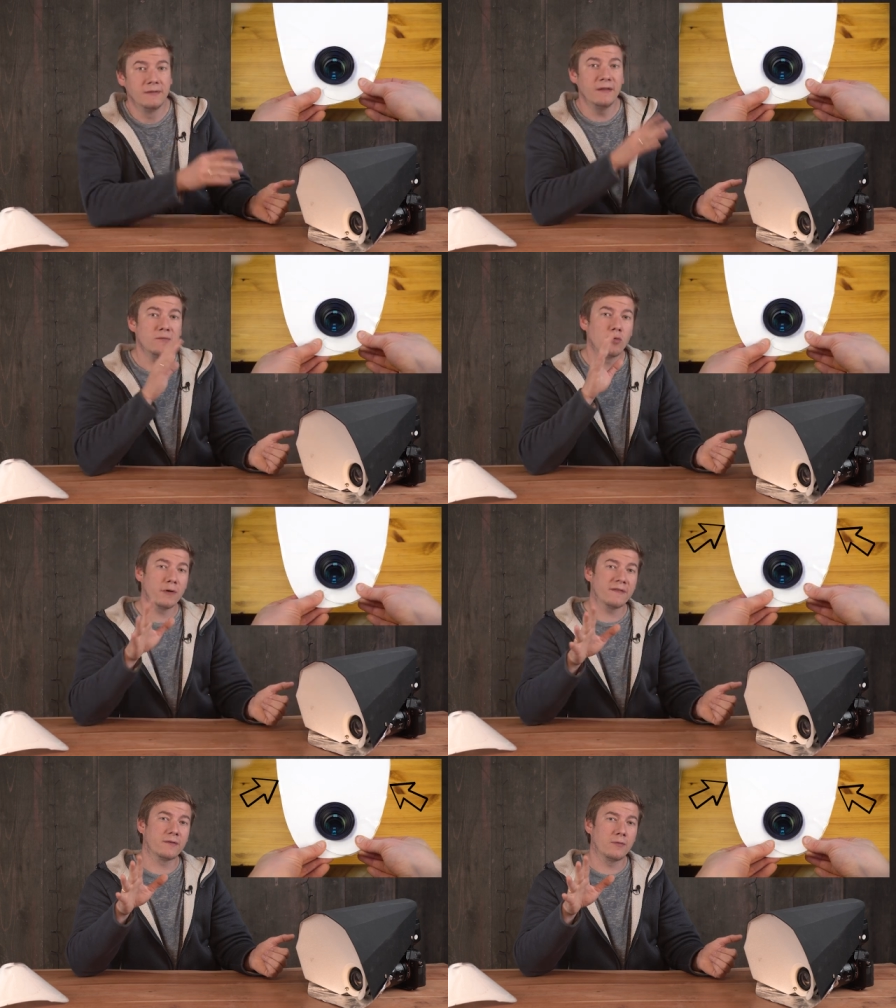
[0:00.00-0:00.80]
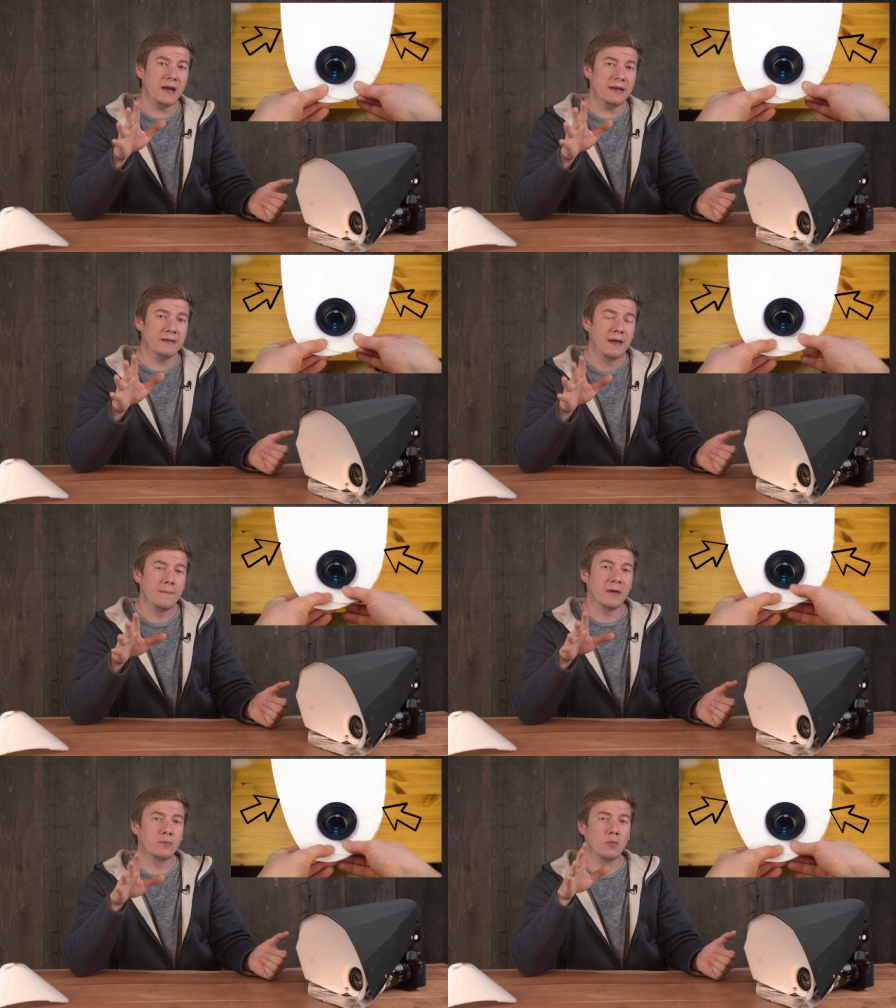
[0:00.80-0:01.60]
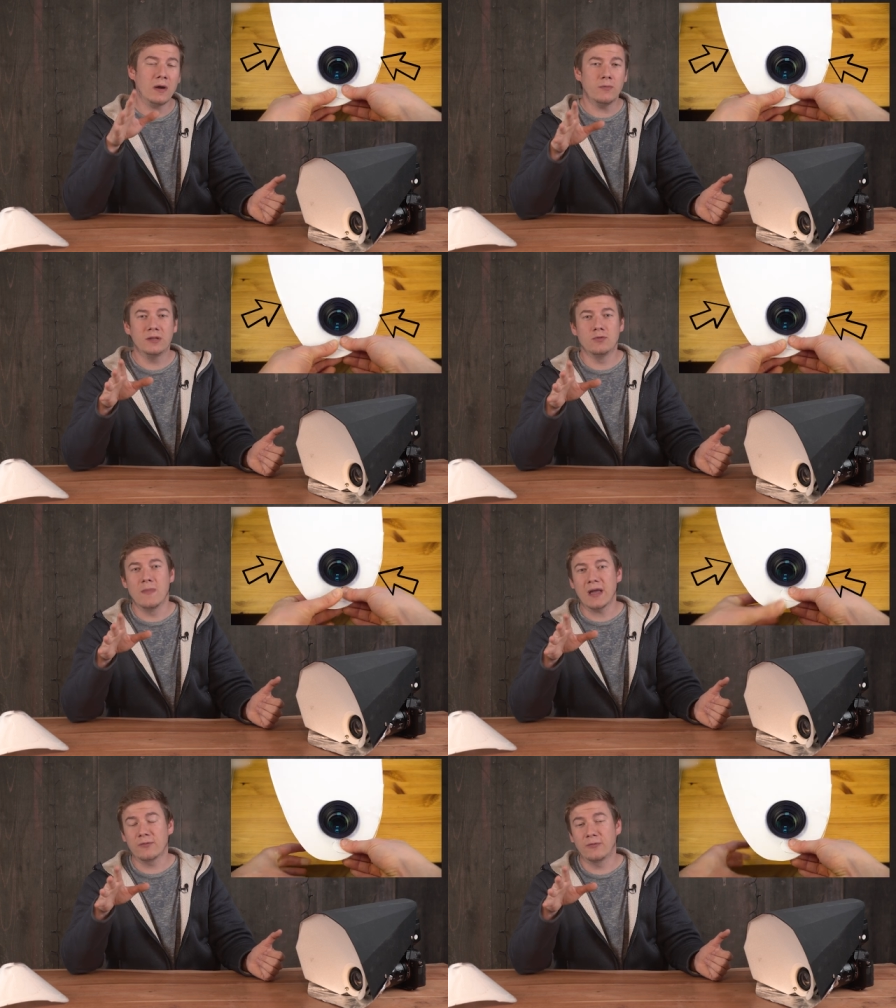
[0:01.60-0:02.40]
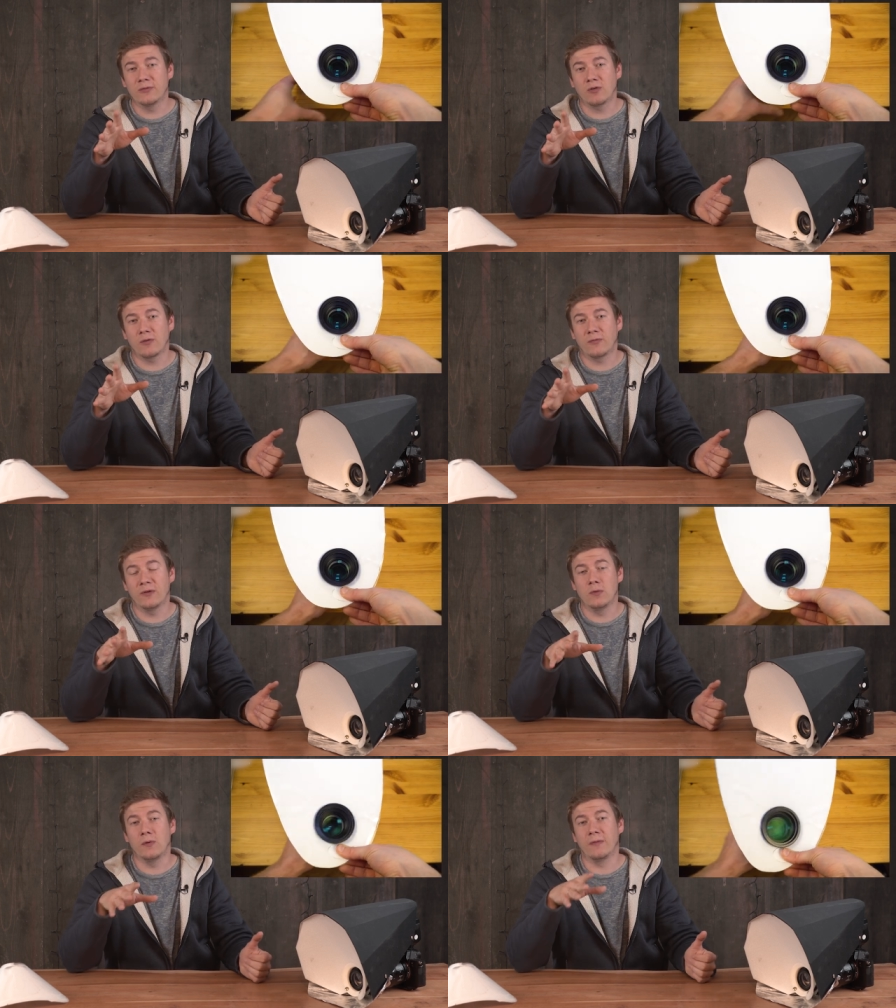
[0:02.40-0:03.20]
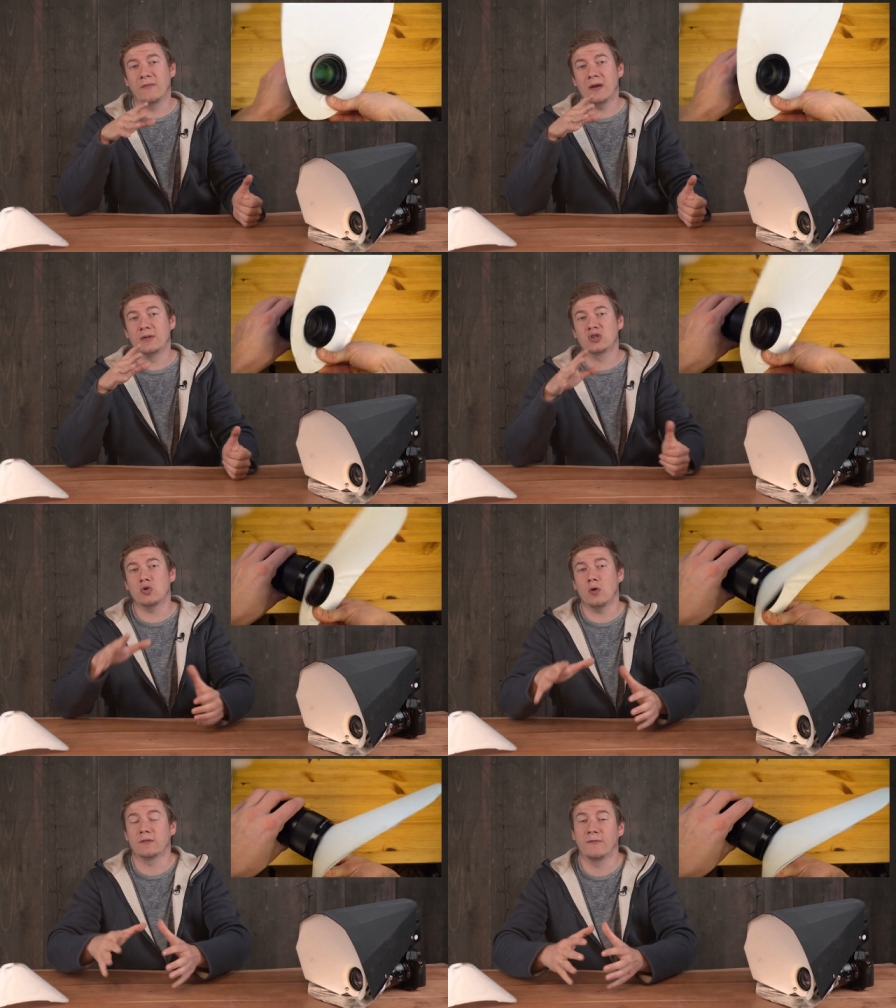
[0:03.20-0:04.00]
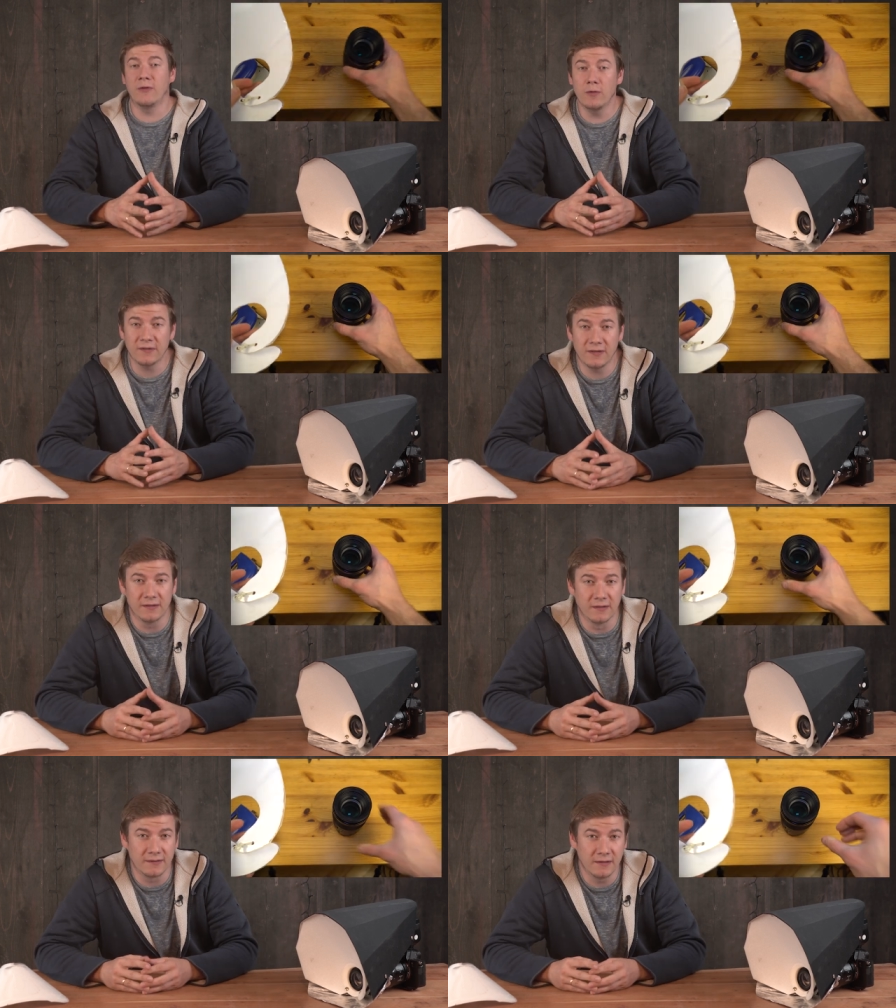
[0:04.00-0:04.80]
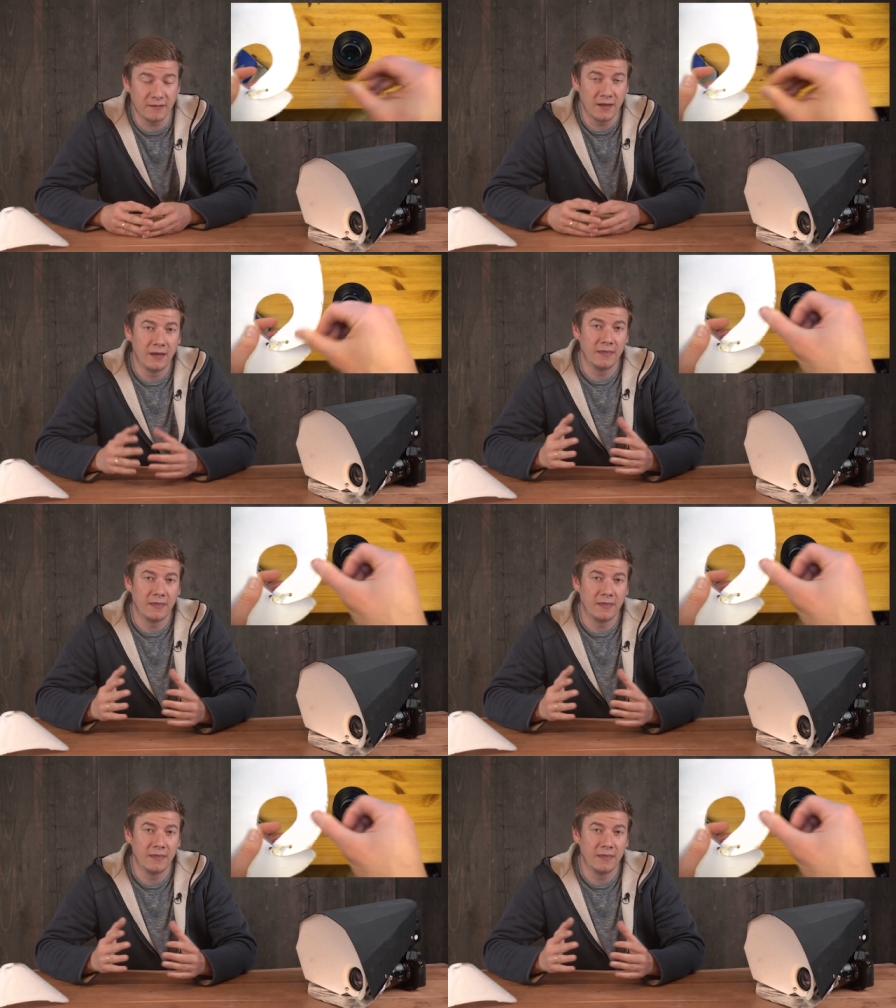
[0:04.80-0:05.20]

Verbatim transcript: This works great but when we do macro photography with a very short focusing distance,